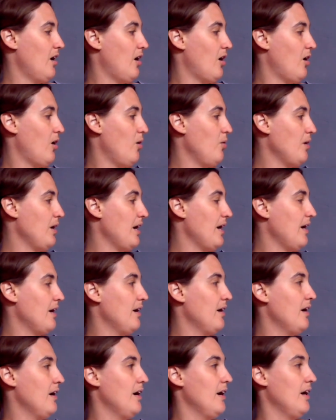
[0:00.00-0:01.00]
Okay,
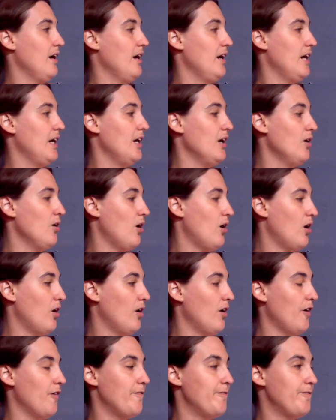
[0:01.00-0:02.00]
here
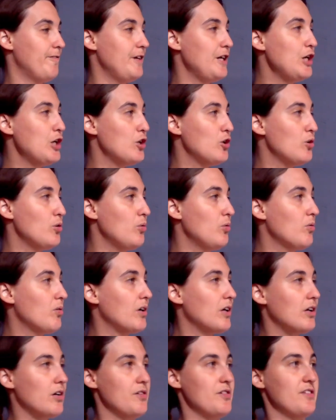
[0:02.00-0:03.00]
are a few
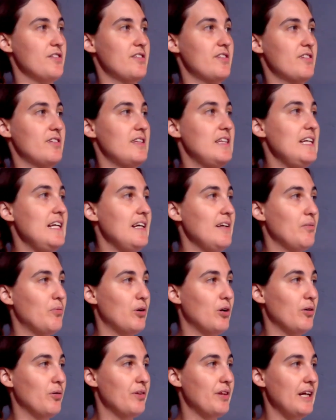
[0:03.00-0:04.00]
little
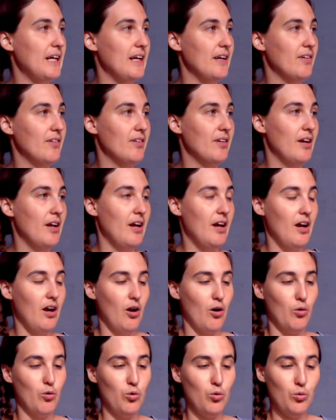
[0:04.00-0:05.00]
little things.
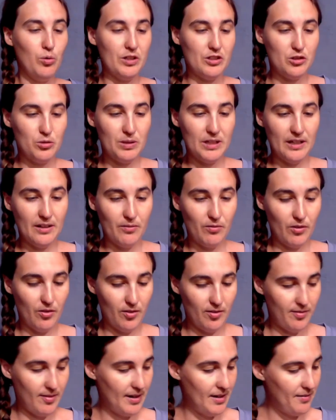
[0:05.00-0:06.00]
Oh, what should we hit for
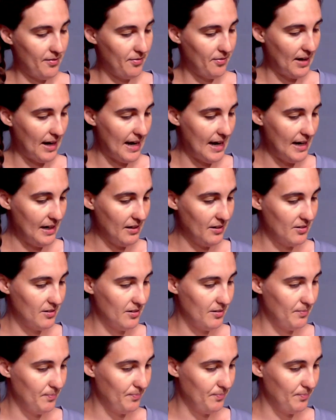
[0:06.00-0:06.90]
fun fact?